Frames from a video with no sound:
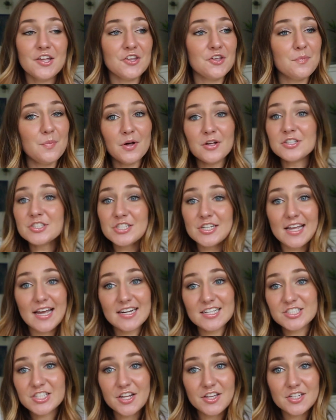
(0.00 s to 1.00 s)
you both should
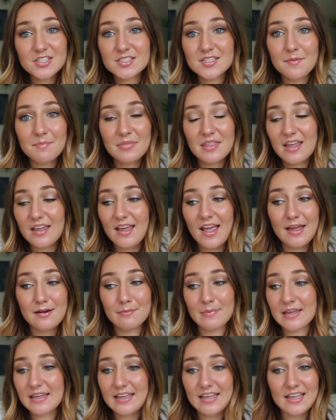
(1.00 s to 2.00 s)
get each other something
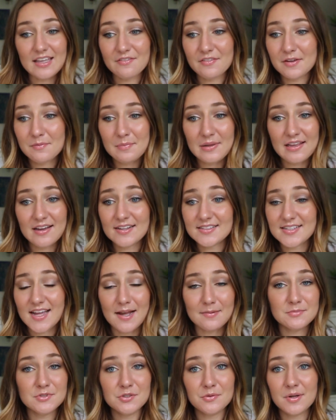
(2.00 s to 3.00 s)
and make it even, because
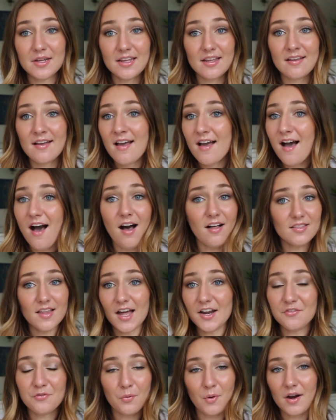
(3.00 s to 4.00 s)
I'm doing a
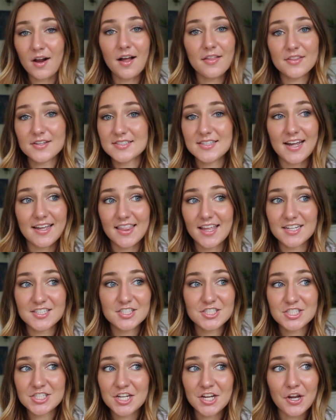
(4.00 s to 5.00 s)
lot of work on the
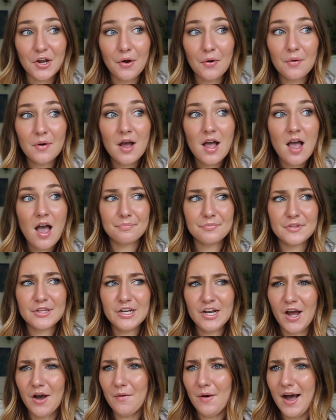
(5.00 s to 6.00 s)
sidelines too.
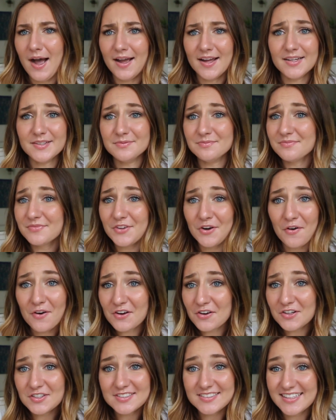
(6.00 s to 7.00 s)
You know, I'm
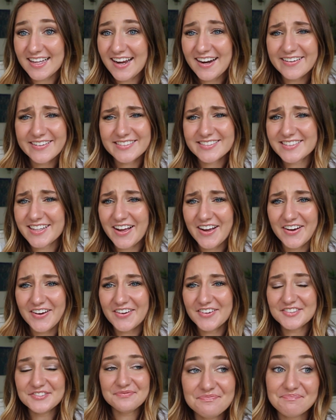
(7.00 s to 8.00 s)
throwing girls in the air,
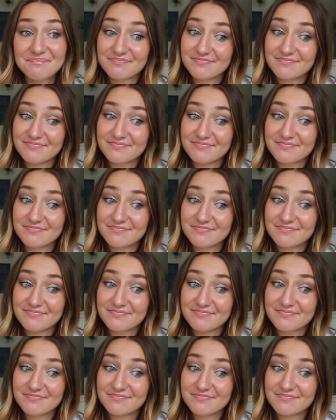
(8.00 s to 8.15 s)
so